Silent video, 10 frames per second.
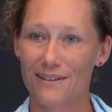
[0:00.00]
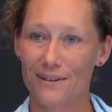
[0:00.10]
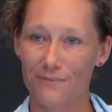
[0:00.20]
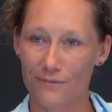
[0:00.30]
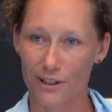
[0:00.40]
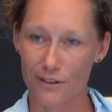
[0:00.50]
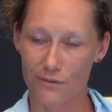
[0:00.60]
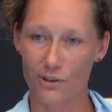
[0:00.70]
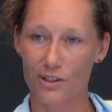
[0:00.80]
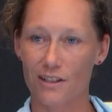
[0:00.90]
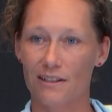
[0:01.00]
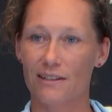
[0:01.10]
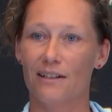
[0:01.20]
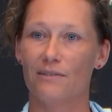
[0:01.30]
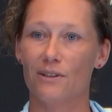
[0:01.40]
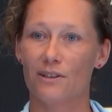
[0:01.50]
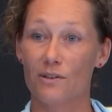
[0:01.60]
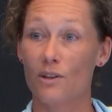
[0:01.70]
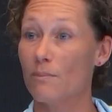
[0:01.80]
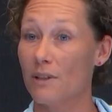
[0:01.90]
So I'm very fortunate that I've got
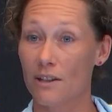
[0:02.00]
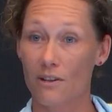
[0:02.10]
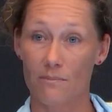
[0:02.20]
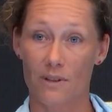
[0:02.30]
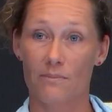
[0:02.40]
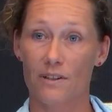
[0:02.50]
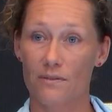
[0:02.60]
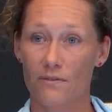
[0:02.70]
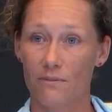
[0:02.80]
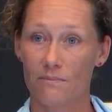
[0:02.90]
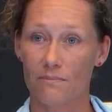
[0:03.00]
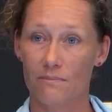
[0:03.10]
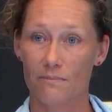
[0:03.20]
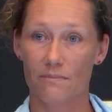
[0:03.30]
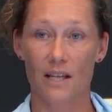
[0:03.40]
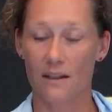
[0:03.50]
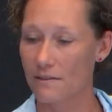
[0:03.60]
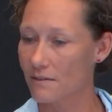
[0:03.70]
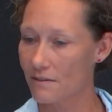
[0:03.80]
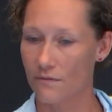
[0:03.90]
so many great memories from, yeah,
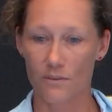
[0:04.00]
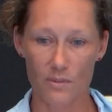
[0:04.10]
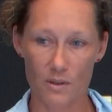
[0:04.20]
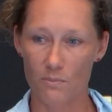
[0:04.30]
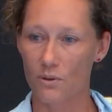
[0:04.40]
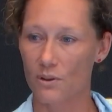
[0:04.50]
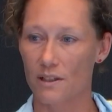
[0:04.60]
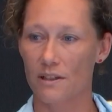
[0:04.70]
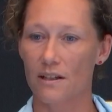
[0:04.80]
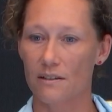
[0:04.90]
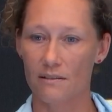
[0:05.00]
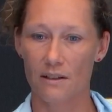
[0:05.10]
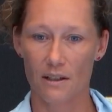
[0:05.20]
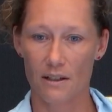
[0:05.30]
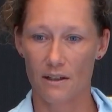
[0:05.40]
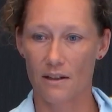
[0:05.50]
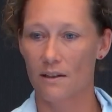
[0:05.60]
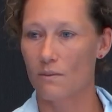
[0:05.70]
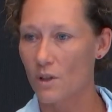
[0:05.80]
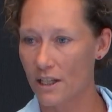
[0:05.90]
from the sport and
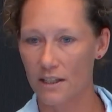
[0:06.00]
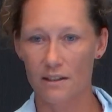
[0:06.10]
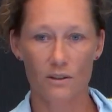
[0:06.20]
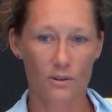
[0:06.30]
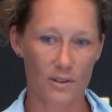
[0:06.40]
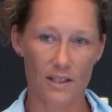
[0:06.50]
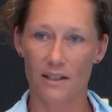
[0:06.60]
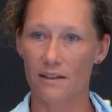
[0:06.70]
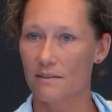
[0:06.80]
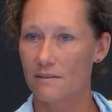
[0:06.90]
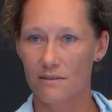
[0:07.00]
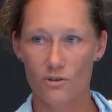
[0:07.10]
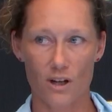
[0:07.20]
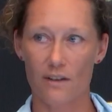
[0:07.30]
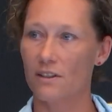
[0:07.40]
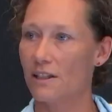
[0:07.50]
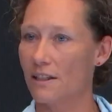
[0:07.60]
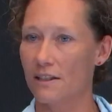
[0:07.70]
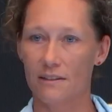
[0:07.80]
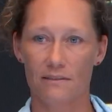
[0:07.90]
winning, losing,
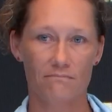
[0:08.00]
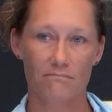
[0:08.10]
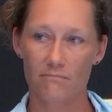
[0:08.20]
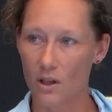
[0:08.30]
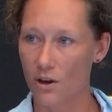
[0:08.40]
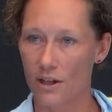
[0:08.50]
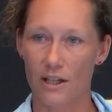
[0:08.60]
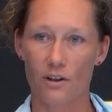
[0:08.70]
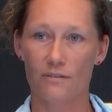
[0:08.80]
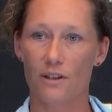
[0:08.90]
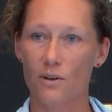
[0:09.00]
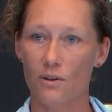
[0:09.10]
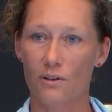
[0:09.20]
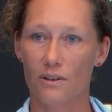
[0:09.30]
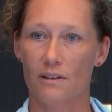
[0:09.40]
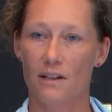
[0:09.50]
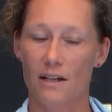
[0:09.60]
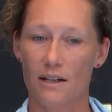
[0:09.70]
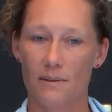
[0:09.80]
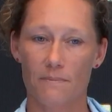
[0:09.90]
travelling, on and off the court.
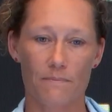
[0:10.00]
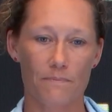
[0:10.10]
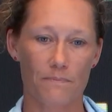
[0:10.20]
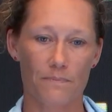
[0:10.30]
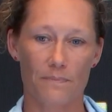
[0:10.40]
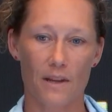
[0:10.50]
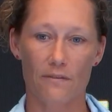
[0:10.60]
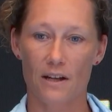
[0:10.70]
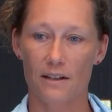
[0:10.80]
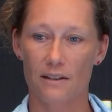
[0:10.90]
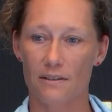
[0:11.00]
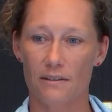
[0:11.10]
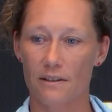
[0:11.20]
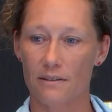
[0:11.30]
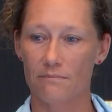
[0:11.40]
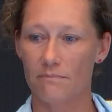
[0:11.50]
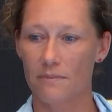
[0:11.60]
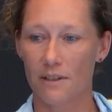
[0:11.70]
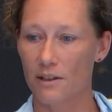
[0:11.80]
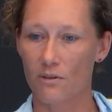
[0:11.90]
I've had
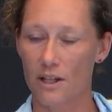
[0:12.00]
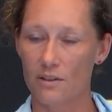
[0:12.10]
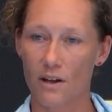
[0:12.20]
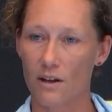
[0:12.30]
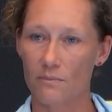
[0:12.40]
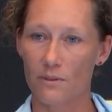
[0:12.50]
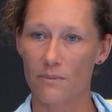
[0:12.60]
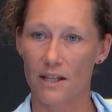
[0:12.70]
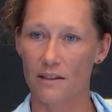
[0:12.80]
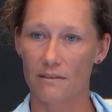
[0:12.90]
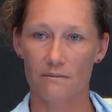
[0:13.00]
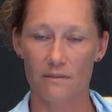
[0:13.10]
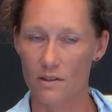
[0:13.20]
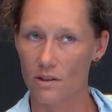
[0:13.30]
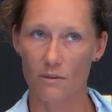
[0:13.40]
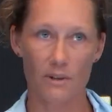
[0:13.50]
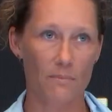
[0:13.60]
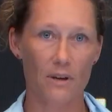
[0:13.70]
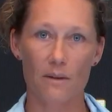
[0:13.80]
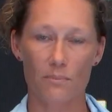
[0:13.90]
a great time with meeting so
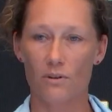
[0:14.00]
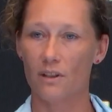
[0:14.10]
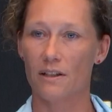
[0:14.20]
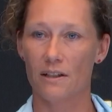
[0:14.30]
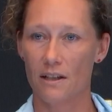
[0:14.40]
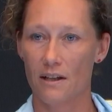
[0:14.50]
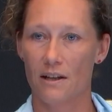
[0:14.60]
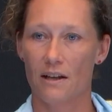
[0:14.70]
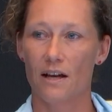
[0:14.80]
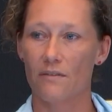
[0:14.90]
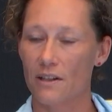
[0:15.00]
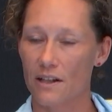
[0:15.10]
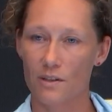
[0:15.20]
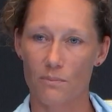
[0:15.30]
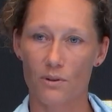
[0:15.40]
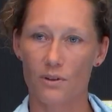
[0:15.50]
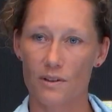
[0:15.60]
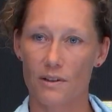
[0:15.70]
many people and having that support.